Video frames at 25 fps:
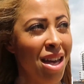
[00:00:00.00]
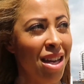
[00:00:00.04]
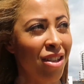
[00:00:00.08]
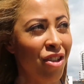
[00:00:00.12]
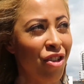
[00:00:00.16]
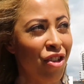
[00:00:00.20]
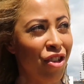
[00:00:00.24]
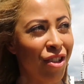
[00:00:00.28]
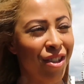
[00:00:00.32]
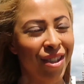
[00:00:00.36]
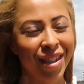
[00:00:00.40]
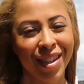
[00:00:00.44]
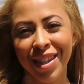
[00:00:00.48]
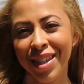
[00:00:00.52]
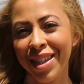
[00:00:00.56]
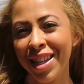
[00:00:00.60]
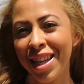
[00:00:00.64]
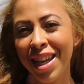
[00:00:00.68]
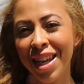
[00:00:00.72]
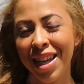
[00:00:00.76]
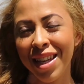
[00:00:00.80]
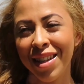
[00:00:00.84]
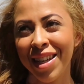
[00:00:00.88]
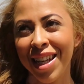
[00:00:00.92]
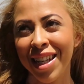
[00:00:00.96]
It just
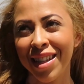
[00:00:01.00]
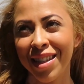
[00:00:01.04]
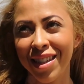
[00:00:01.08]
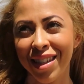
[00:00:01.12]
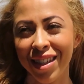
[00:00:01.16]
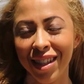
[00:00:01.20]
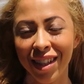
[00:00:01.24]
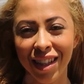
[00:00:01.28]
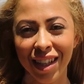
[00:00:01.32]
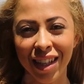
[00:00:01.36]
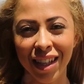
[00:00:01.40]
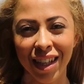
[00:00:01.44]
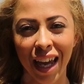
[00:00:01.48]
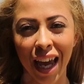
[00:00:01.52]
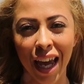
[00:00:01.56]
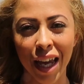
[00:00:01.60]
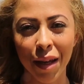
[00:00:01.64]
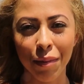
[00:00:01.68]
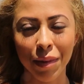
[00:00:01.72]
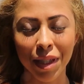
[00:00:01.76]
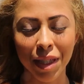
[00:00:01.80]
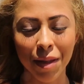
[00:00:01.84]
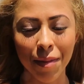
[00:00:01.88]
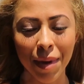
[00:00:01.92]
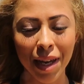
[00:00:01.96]
instantly
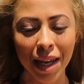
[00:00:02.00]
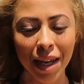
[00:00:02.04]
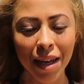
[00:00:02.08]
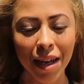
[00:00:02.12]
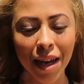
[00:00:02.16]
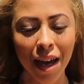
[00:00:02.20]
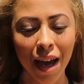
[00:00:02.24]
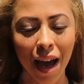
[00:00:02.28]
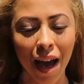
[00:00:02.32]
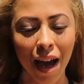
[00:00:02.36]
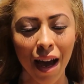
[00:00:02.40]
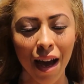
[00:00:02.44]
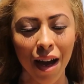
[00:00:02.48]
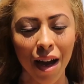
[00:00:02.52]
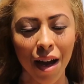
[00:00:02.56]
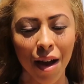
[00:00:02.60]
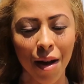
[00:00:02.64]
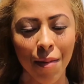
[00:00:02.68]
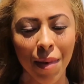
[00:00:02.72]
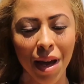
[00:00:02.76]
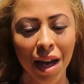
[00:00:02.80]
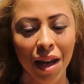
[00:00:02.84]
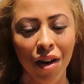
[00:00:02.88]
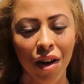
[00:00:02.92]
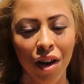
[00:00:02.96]
came to me,
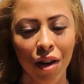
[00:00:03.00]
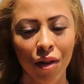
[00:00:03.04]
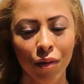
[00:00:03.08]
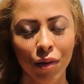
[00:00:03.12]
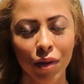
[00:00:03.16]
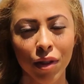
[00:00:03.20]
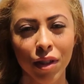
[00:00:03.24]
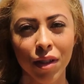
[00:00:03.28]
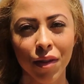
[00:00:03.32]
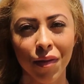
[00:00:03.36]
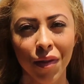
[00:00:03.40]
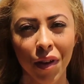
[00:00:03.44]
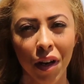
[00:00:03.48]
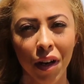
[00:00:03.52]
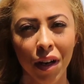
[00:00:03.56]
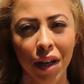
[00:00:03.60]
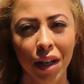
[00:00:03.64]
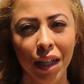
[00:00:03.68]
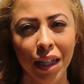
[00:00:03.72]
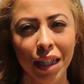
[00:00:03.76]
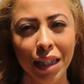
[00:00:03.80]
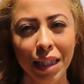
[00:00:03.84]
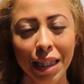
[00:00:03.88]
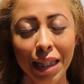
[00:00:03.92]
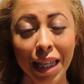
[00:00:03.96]
and I was
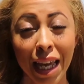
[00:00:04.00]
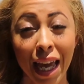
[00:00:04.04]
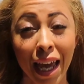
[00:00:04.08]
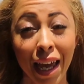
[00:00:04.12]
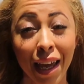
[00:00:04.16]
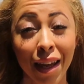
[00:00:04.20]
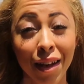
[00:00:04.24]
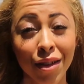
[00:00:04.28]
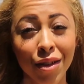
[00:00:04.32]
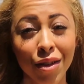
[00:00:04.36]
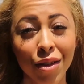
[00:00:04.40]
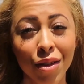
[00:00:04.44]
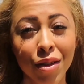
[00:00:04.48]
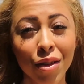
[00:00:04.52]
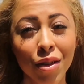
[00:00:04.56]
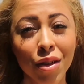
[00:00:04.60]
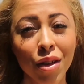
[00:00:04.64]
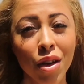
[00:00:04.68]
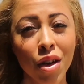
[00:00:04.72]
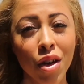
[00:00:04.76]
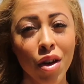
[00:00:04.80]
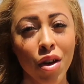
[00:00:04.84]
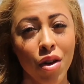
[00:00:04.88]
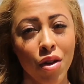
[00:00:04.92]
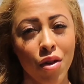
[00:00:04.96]
very content
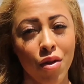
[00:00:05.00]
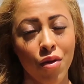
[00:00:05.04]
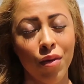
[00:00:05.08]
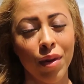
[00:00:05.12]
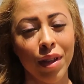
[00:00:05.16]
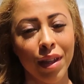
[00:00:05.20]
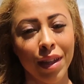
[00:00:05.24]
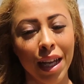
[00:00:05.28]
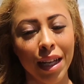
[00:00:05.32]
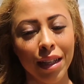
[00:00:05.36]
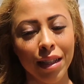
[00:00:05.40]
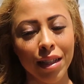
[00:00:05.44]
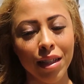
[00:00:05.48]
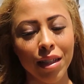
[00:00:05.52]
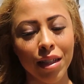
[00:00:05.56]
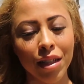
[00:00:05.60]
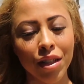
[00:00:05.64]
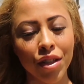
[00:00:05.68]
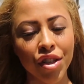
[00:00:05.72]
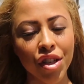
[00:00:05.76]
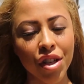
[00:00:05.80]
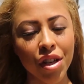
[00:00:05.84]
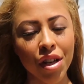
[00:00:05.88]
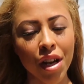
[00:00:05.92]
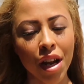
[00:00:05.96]
with that
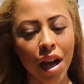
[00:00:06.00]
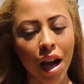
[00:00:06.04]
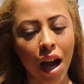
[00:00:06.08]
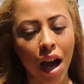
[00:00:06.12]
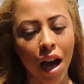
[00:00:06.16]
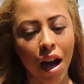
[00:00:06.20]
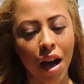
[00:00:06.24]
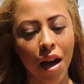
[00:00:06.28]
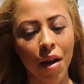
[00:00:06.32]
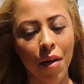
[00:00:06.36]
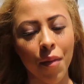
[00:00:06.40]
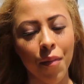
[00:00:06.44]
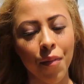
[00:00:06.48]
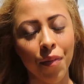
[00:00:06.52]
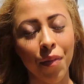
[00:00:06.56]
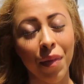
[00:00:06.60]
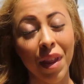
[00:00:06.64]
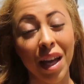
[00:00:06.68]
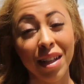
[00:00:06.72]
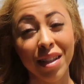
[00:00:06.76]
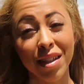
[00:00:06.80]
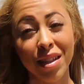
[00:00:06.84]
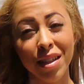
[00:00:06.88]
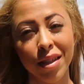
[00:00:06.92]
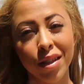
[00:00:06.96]
decision.
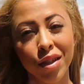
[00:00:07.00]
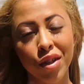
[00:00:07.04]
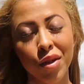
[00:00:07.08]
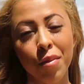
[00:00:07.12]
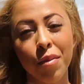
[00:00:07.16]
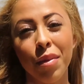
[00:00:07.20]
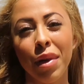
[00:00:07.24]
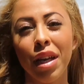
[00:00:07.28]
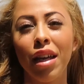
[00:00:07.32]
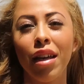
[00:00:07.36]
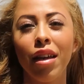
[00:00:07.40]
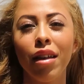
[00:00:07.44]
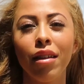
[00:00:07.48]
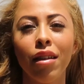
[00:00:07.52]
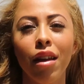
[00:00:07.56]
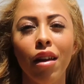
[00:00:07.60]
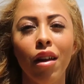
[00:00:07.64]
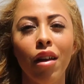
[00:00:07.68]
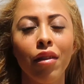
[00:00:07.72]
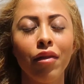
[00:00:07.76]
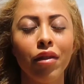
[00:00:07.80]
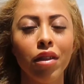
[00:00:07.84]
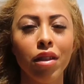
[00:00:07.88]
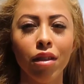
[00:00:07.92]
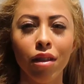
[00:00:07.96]
That decision being
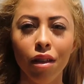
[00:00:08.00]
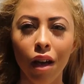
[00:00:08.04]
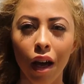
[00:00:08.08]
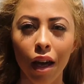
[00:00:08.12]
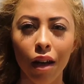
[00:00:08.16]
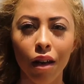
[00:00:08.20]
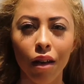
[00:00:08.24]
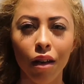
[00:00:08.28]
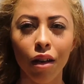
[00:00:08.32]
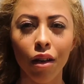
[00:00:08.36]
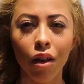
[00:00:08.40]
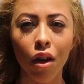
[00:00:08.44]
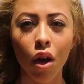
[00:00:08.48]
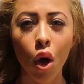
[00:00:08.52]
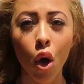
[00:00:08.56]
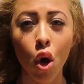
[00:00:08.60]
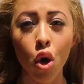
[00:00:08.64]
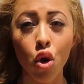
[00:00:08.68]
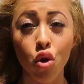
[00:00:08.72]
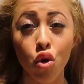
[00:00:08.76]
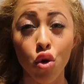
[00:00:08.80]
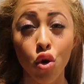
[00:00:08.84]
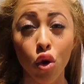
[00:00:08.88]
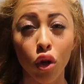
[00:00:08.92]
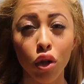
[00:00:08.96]
that I've decided
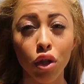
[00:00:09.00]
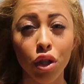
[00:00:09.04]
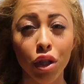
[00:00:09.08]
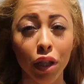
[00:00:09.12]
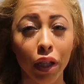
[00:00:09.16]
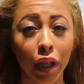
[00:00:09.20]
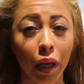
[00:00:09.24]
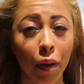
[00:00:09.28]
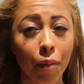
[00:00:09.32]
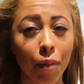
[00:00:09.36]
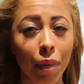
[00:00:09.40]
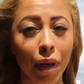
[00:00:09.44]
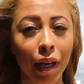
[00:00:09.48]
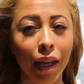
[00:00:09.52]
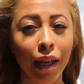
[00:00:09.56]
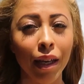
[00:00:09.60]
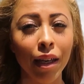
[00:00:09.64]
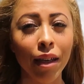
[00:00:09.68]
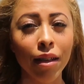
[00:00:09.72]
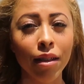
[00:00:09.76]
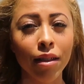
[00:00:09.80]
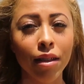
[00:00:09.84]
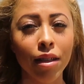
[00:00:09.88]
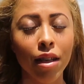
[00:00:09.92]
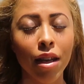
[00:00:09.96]
not to
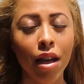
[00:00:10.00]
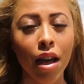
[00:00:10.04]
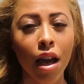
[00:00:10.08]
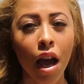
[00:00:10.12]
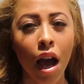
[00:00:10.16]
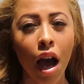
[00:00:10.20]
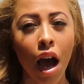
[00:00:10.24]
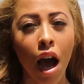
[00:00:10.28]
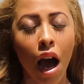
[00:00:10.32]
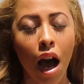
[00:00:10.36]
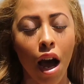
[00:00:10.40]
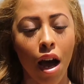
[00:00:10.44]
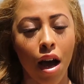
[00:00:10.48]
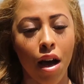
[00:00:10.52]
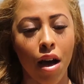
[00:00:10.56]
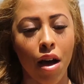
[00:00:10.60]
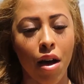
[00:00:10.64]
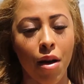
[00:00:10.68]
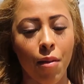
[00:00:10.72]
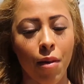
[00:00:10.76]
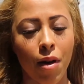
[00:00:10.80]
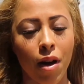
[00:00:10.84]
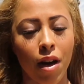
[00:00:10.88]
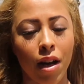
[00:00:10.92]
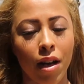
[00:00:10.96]
compete.
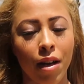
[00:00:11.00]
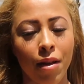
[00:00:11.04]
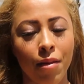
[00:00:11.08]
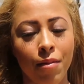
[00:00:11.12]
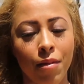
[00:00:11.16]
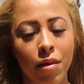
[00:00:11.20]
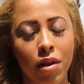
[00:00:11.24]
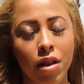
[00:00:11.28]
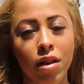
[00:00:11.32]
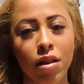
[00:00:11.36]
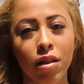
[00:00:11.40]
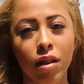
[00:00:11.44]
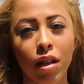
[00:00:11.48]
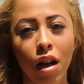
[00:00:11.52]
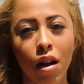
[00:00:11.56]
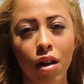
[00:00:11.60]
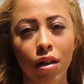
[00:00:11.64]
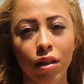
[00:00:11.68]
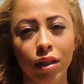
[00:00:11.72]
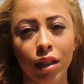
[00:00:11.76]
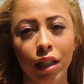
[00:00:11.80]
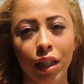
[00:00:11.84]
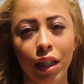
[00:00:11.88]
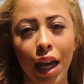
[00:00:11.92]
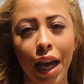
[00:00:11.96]
I'm
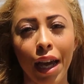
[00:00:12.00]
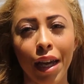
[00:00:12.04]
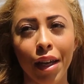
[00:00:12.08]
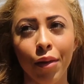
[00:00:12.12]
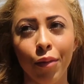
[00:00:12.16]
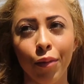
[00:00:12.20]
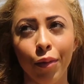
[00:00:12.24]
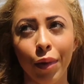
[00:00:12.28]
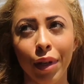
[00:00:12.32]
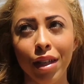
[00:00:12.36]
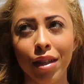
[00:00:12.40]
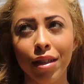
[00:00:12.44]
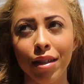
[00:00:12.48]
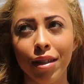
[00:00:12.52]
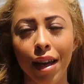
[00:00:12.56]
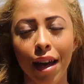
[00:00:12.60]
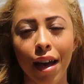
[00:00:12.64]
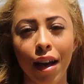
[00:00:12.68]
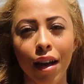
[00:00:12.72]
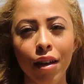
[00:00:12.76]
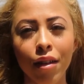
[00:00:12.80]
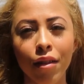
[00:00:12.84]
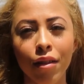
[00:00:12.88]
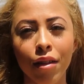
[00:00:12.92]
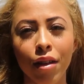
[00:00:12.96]
currently 8 weeks
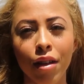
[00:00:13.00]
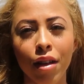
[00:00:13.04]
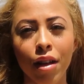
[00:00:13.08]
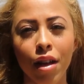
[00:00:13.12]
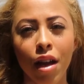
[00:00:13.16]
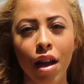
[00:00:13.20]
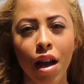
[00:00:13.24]
out,